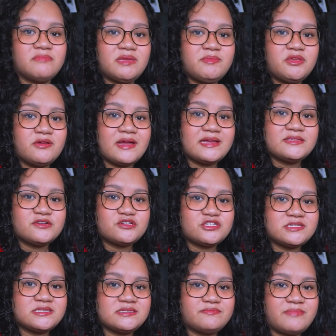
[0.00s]
Maybe you guys are
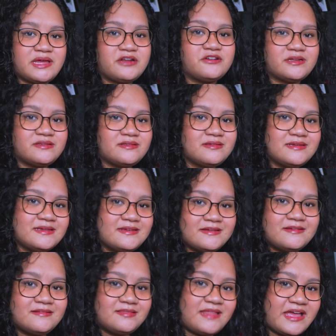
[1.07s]
just better at
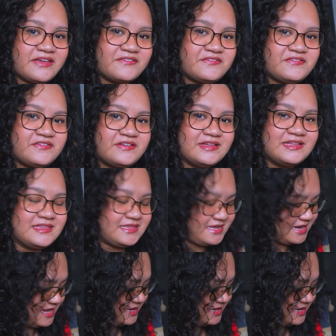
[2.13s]
life than I